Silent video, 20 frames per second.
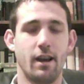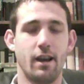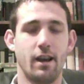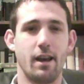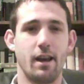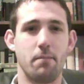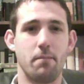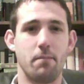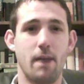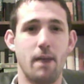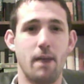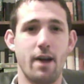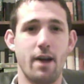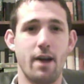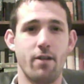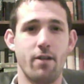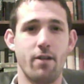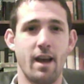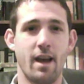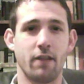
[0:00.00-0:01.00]
and
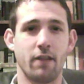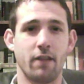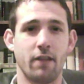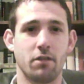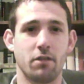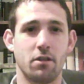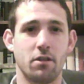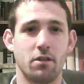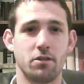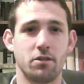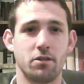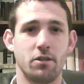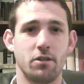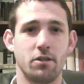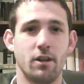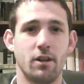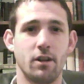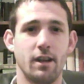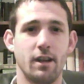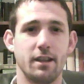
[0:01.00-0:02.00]
modern agriculture
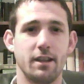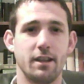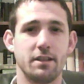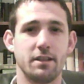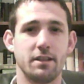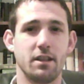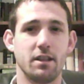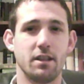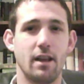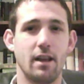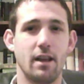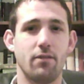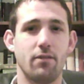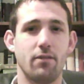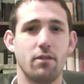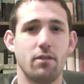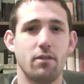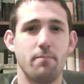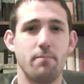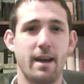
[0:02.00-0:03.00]
is the level
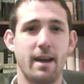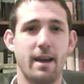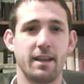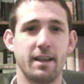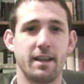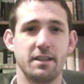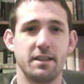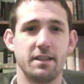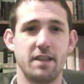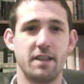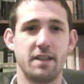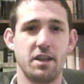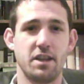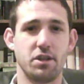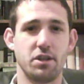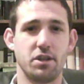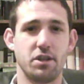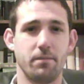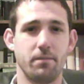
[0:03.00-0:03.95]
of mechanization.